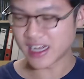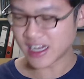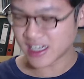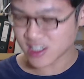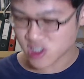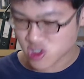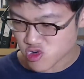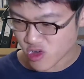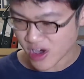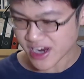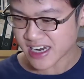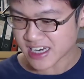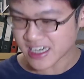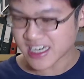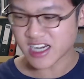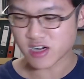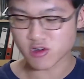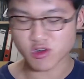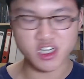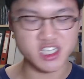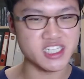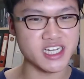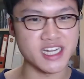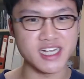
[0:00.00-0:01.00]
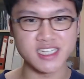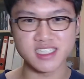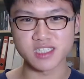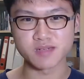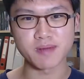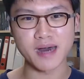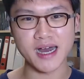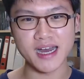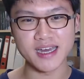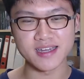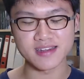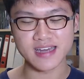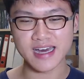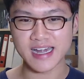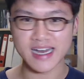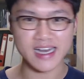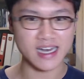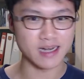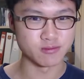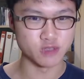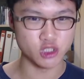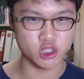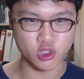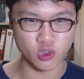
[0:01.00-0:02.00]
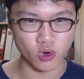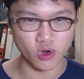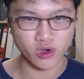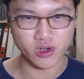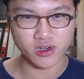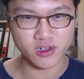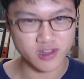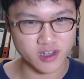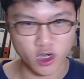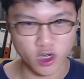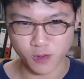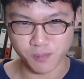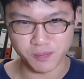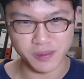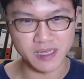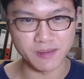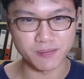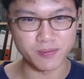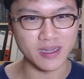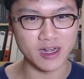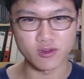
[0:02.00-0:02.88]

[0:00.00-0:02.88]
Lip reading: greatly irritated by that, and I'm sure there are people out